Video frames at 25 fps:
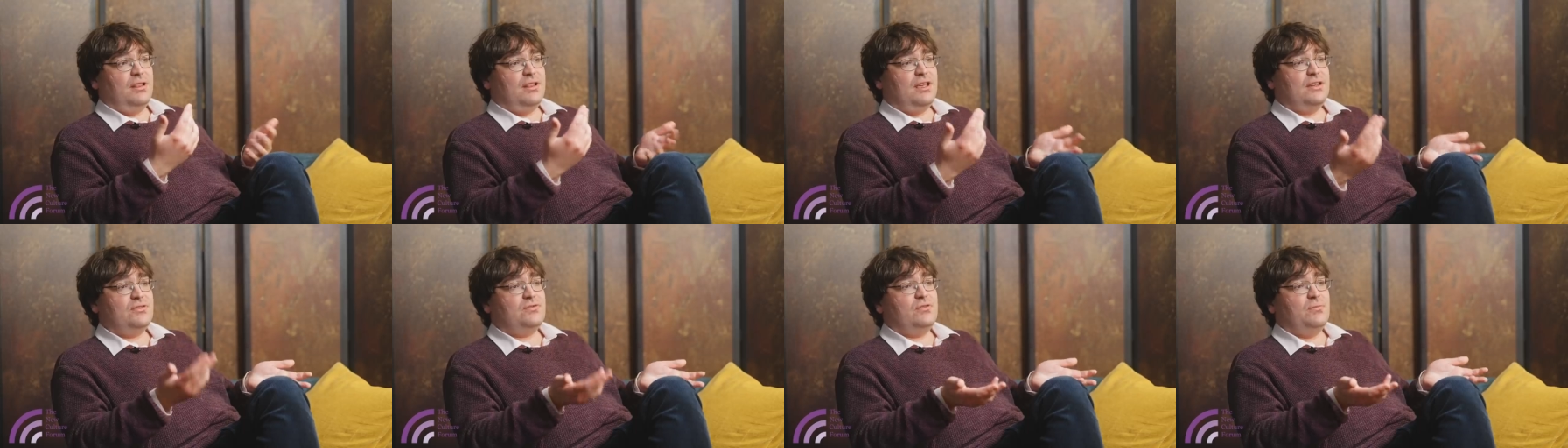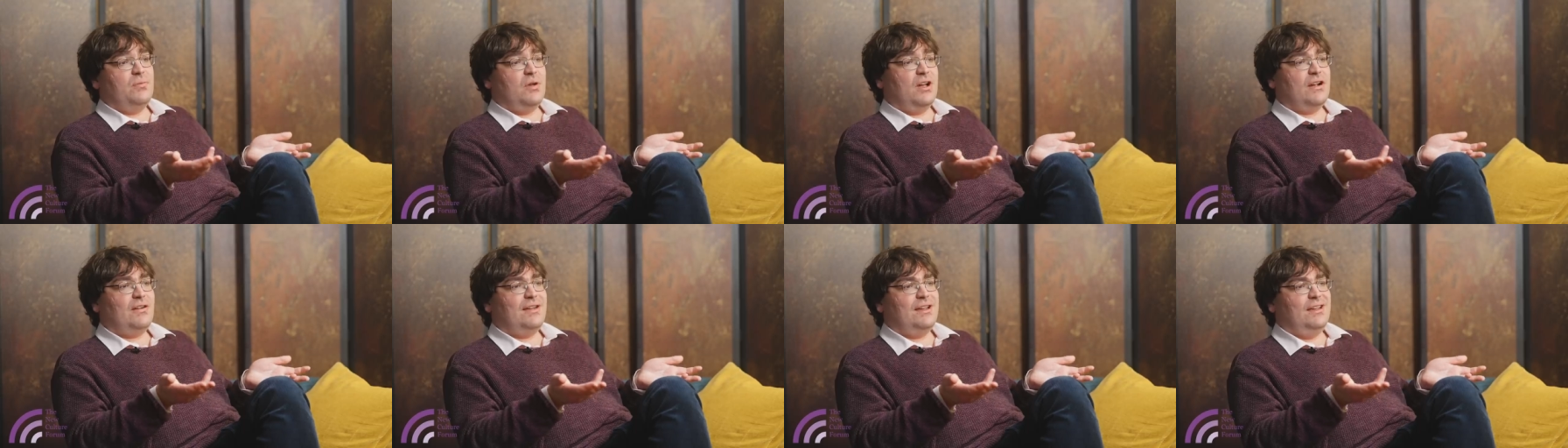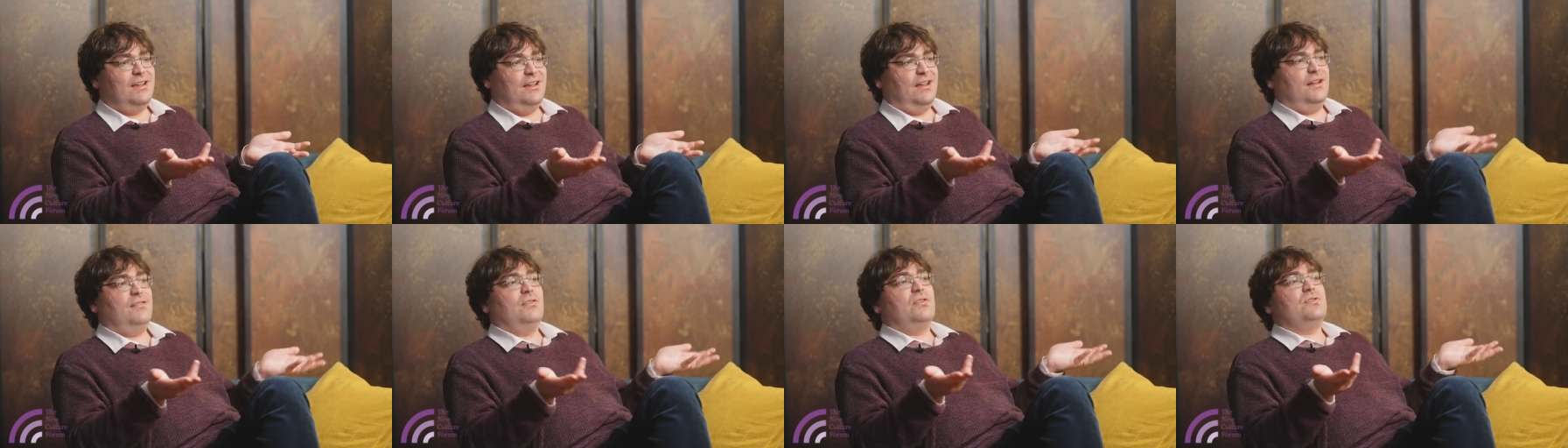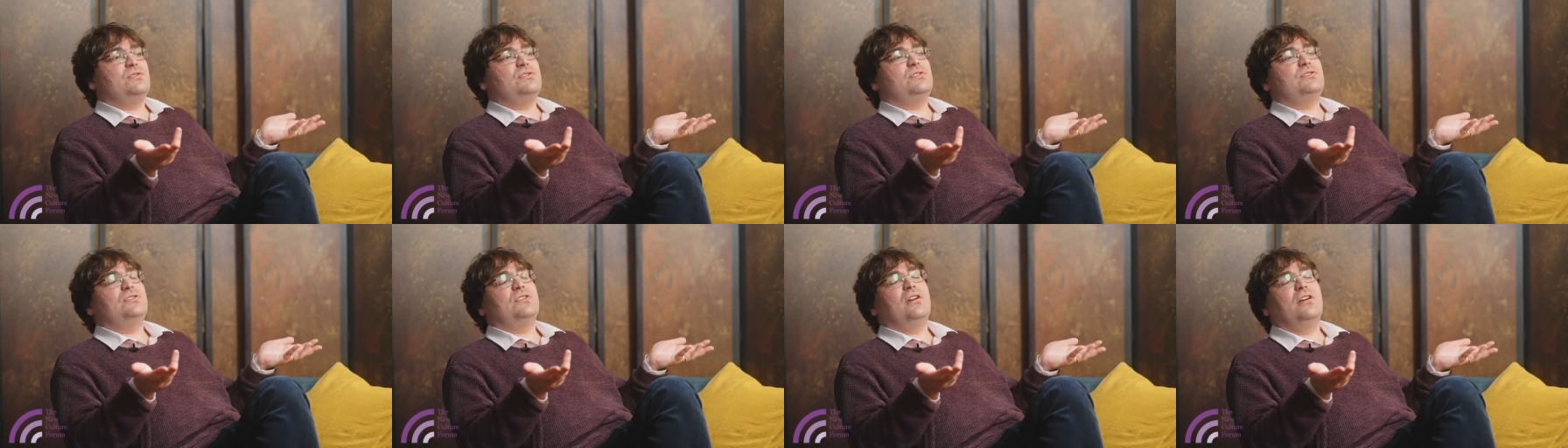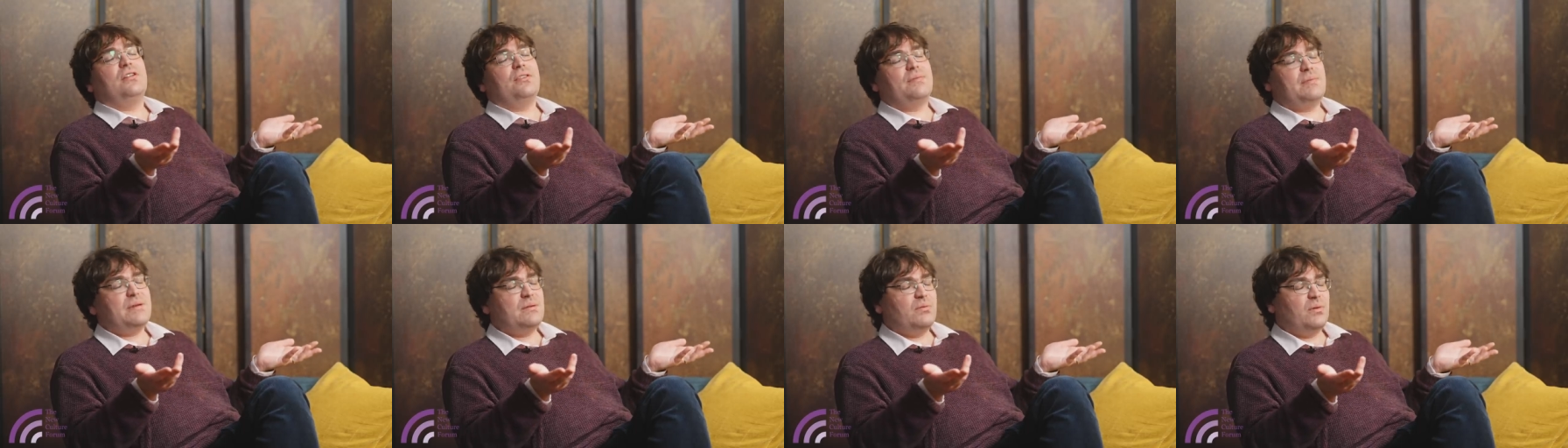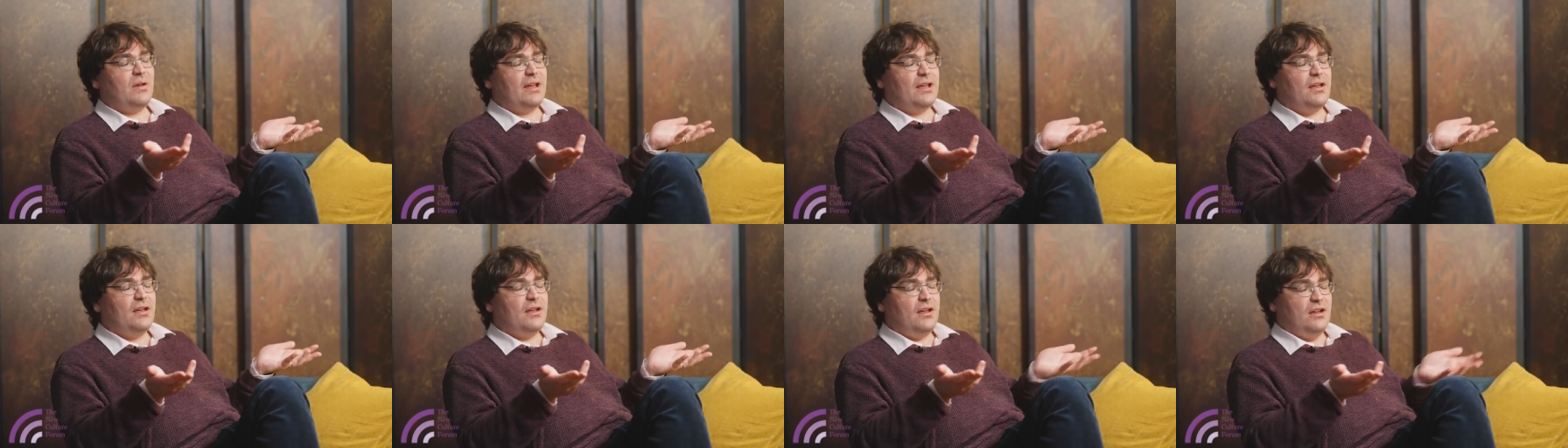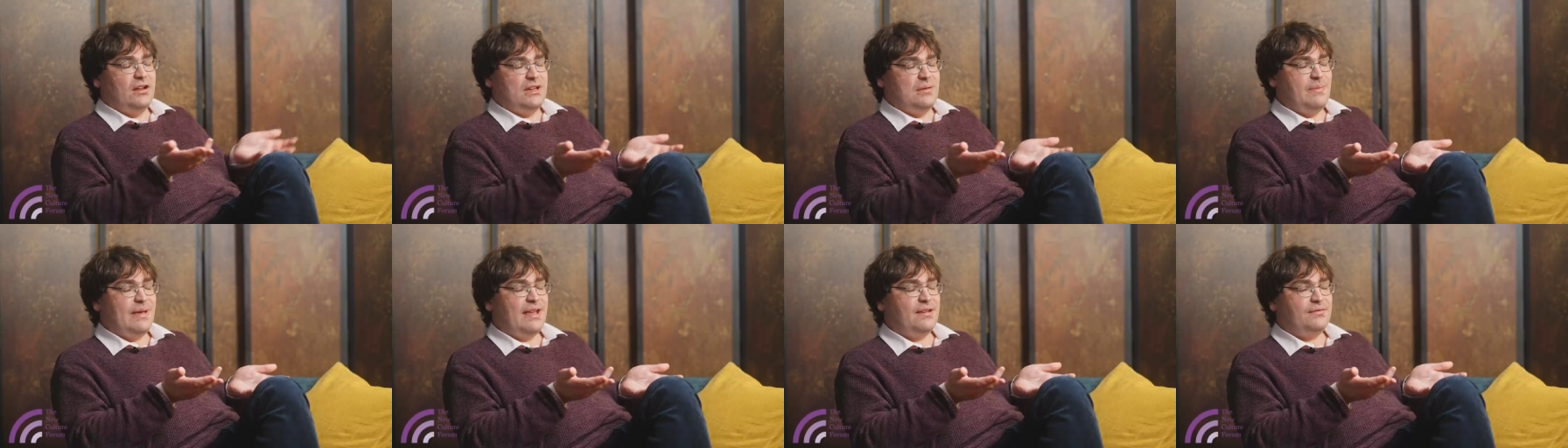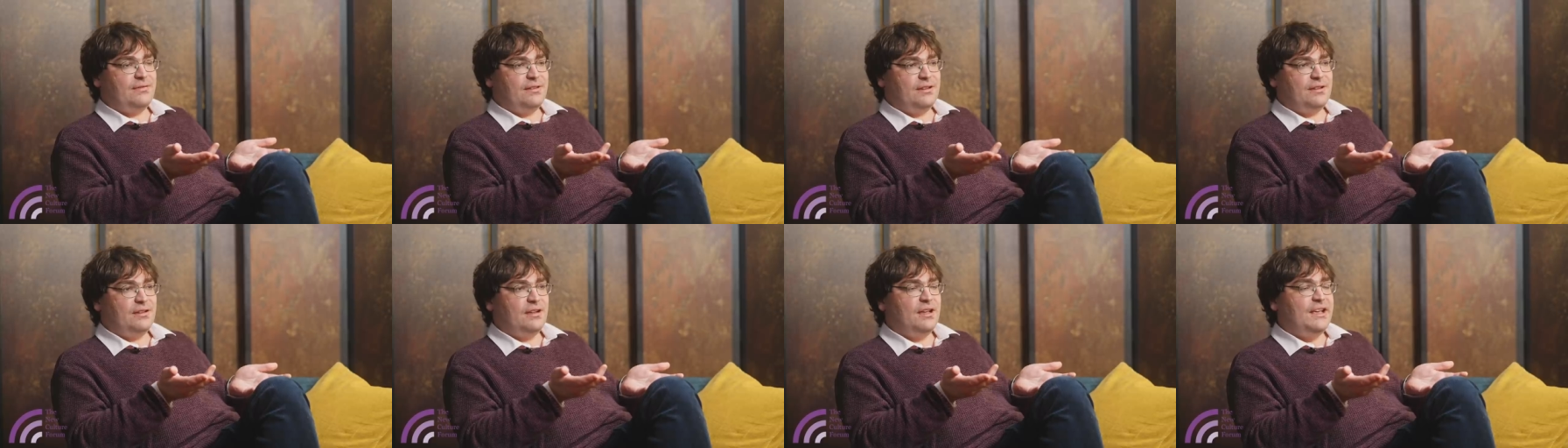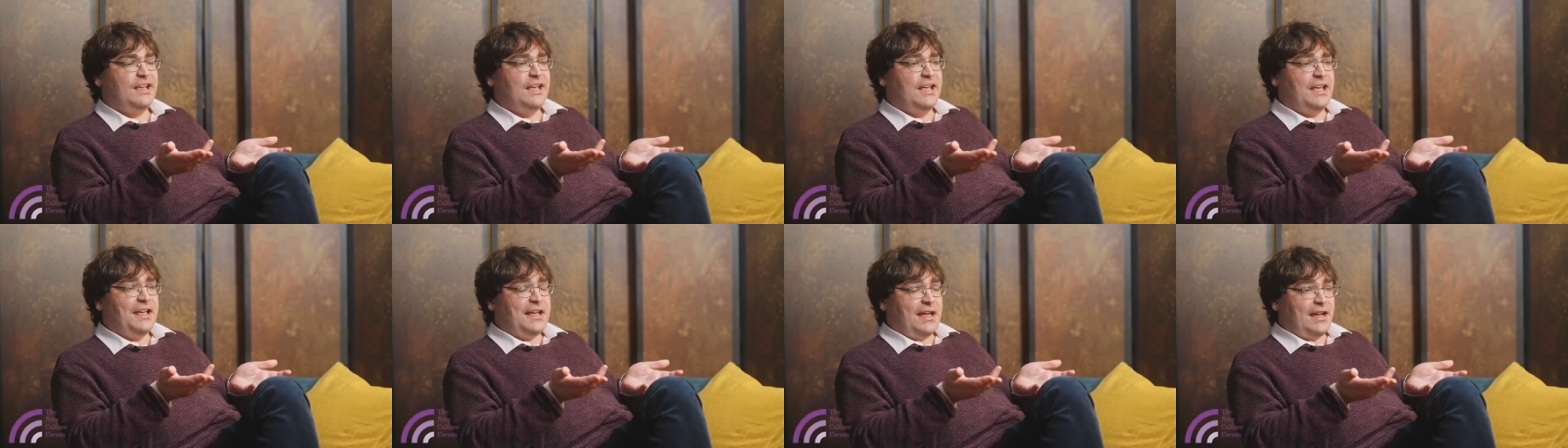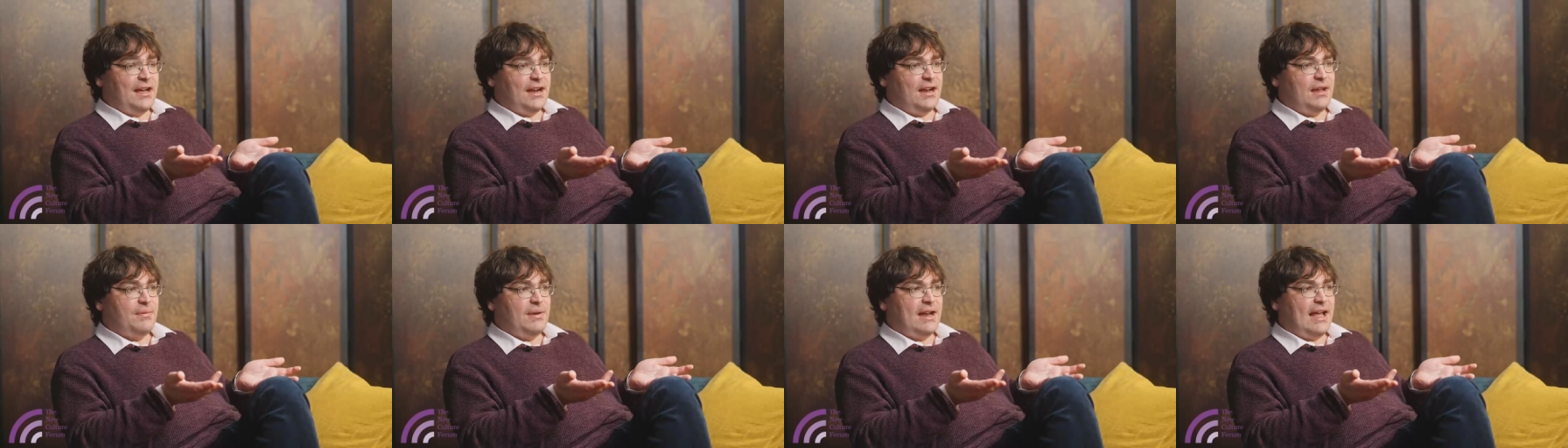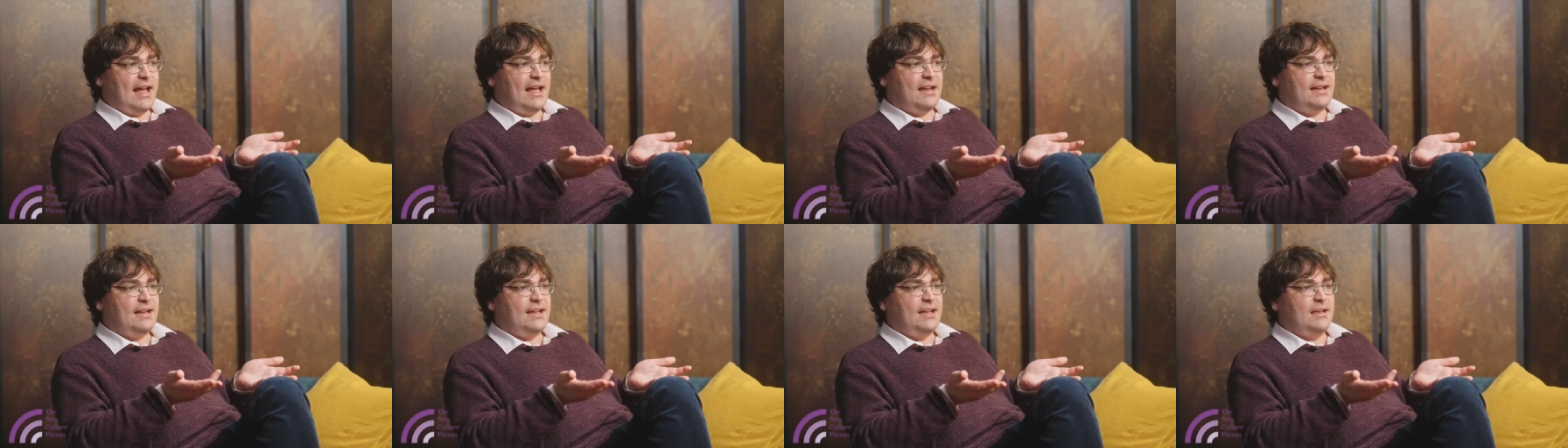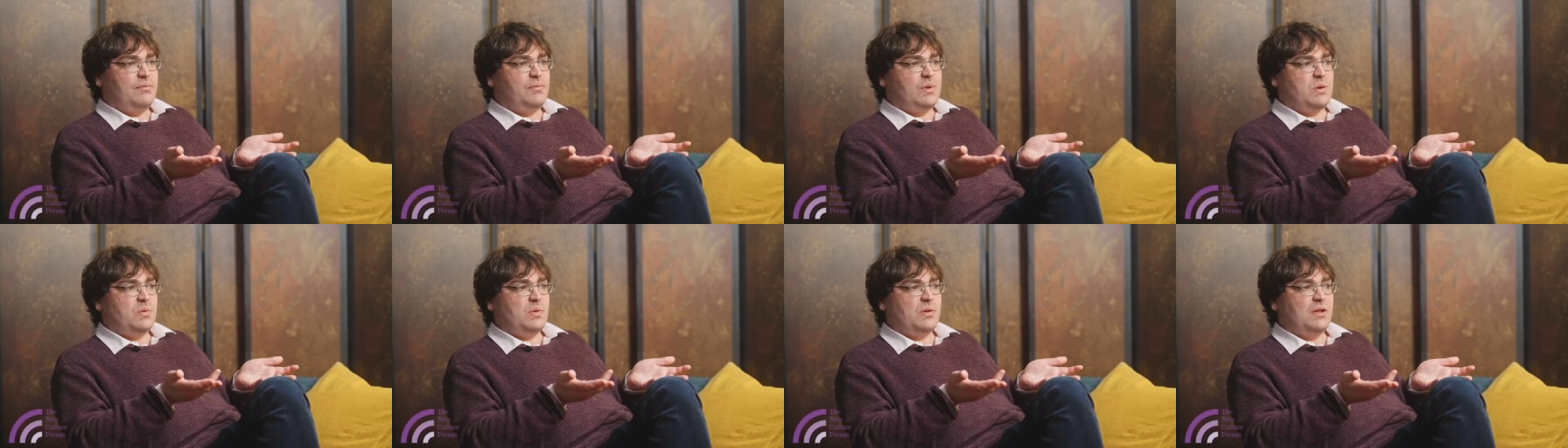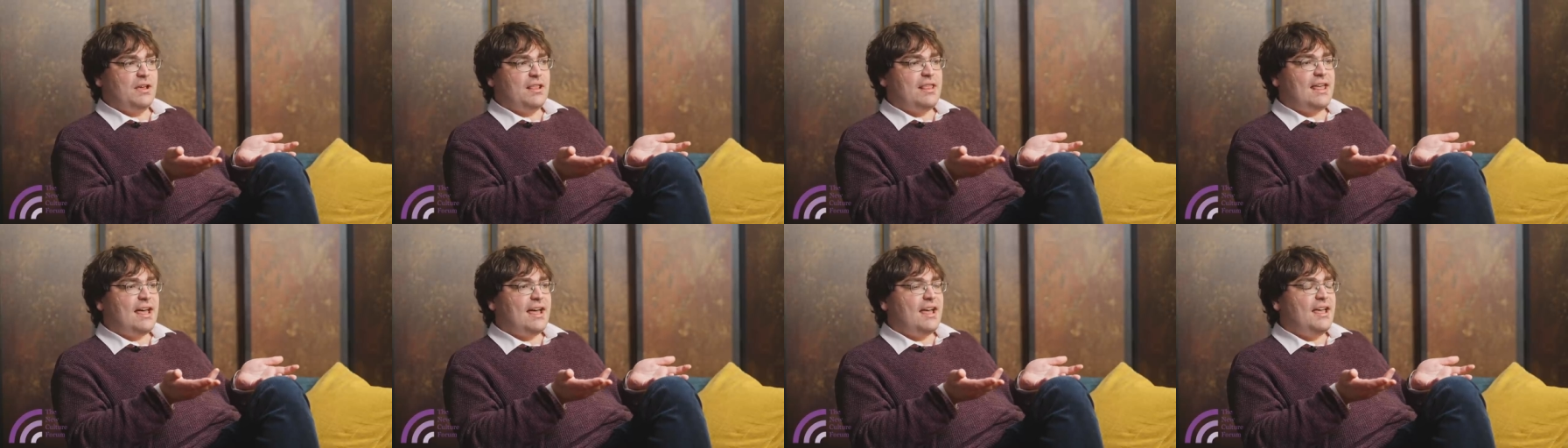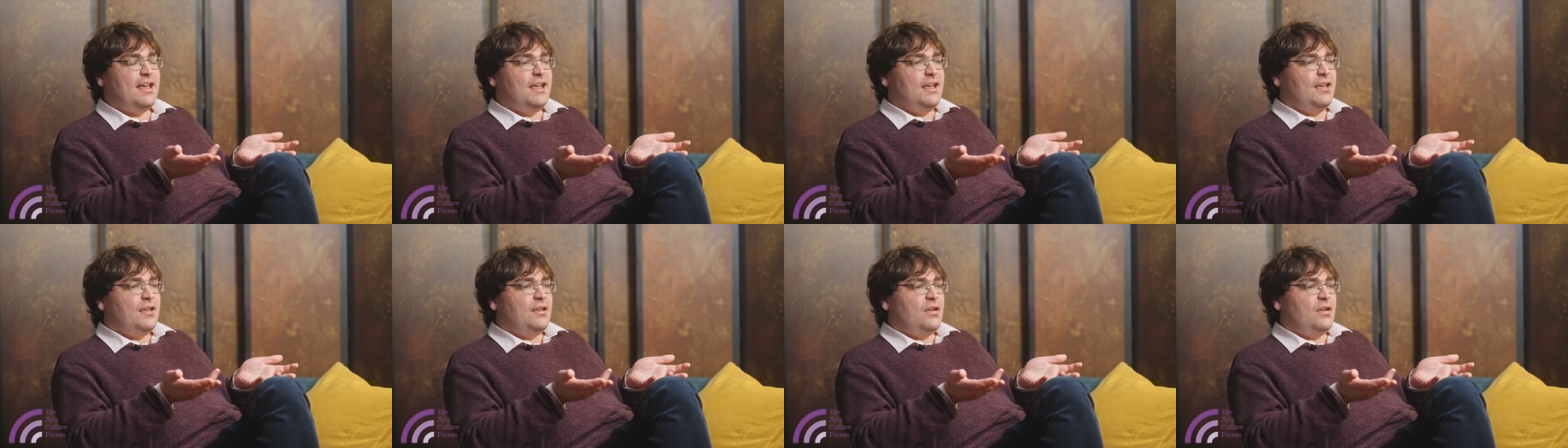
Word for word: the history, my great heroes are the people like Ernie Bevin and Clement Attlee and people like that,